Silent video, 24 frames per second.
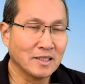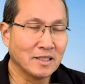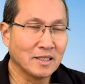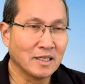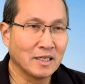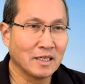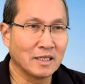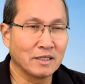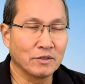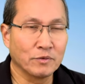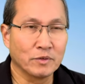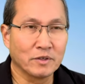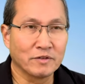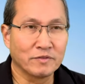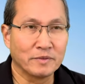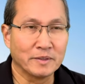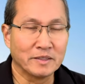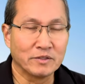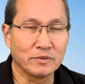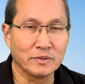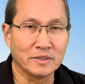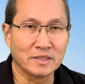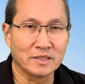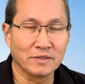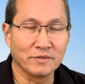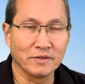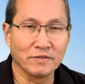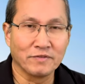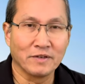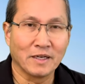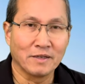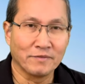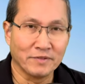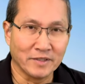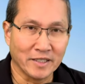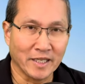anywhere between
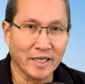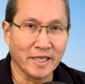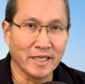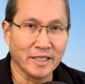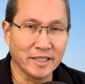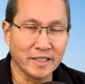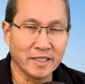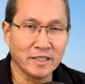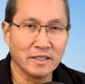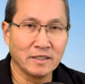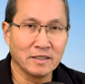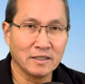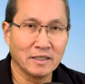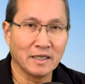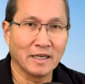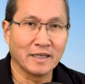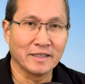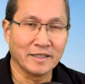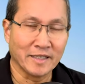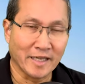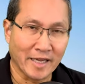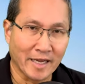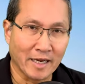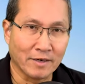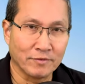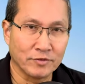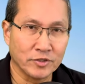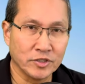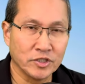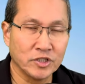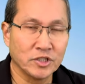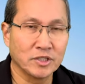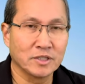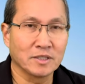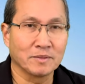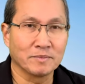75 and 80 on
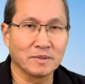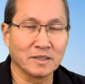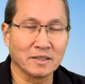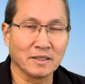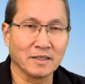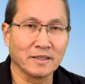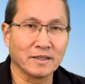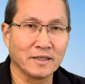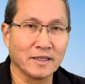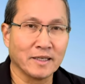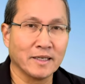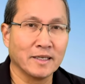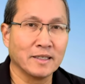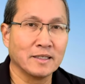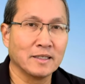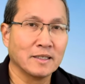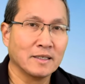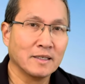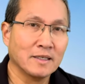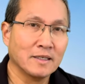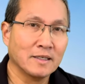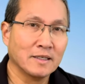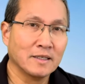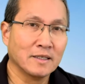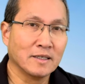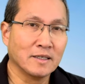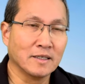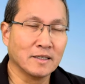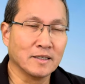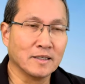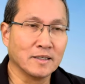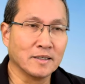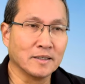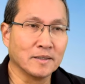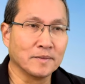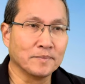average, something like that.
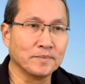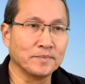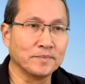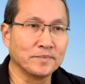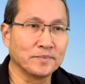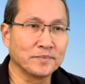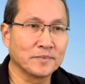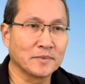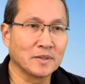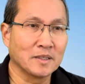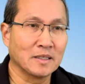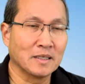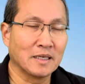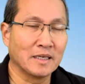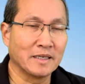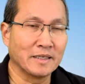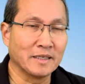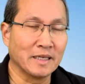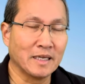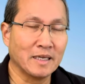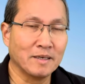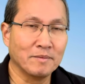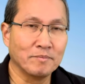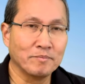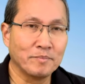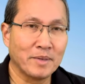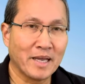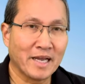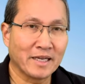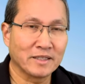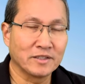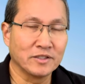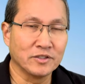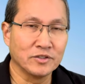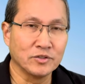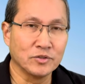I am
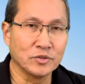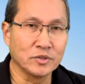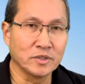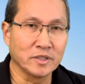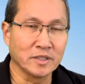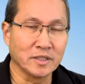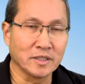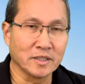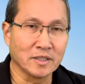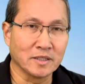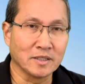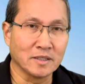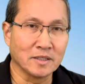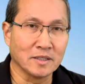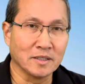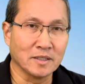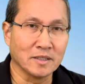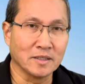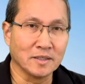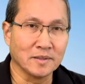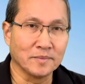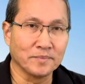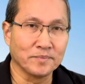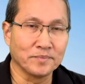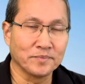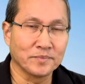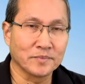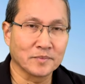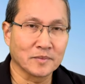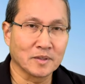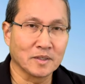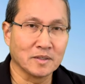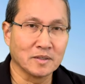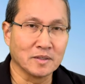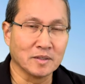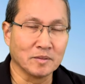back to using
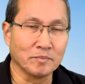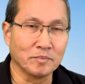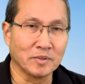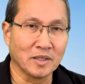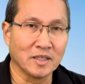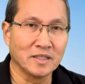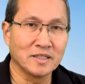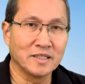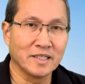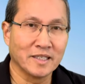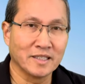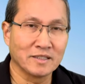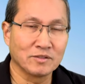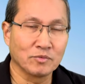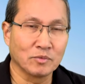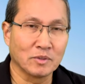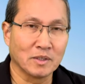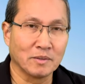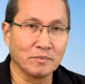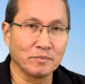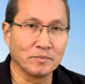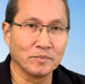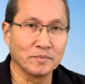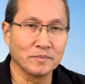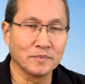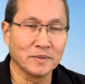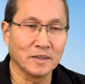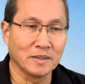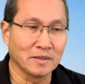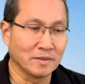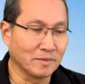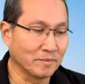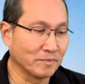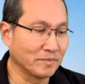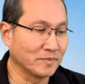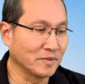the blood test where
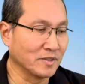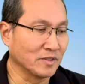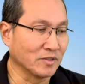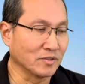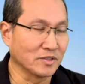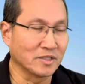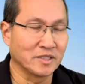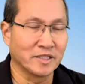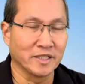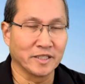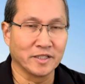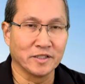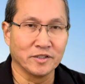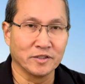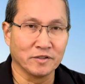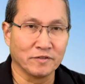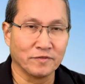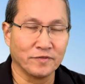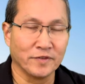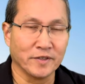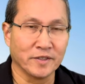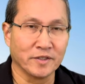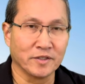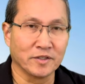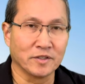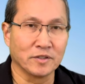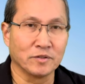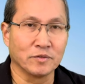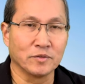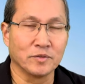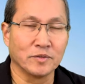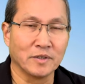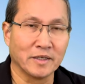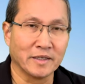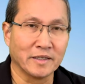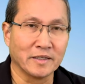I'm, you know, sticking your finger
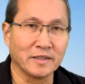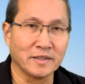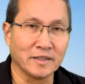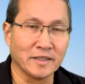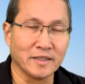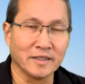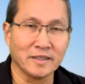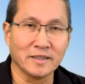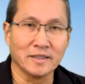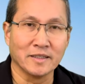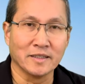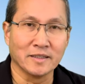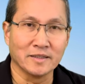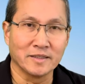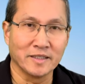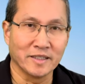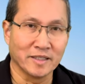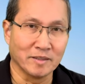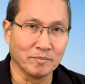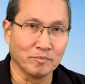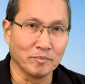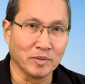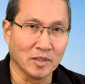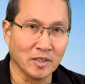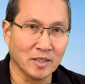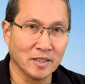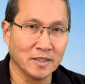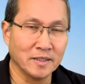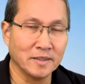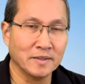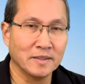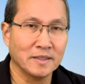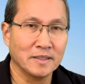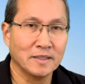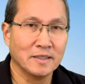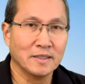and then taking
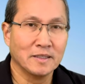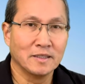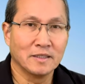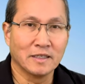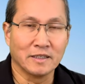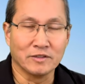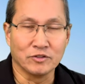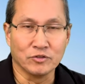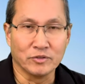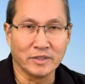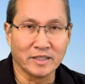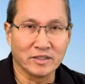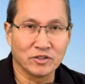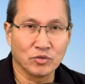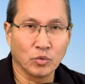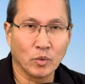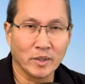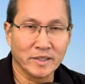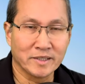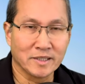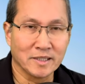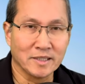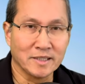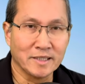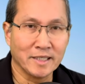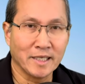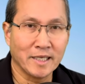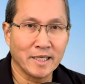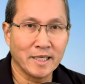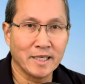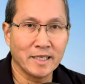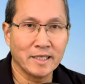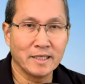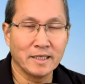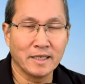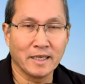blood. I do that twice a
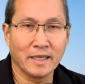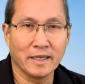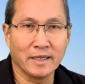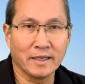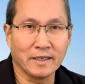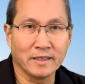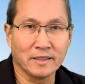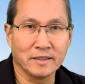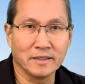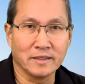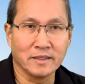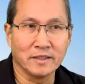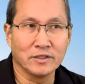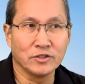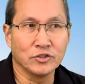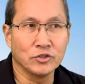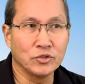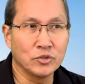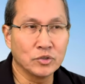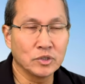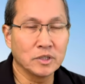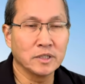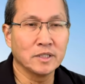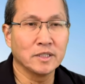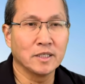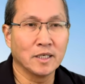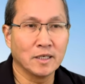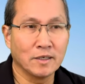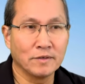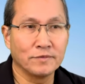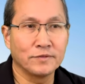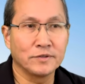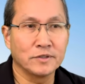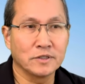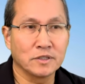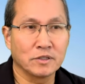day, and it usually
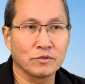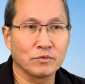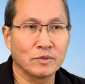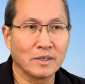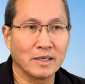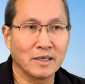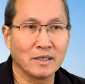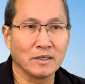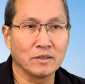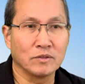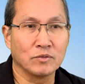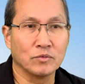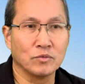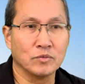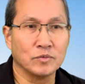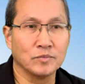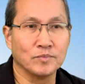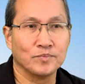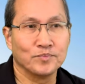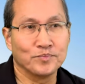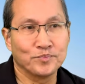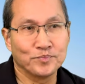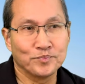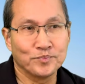hovers around,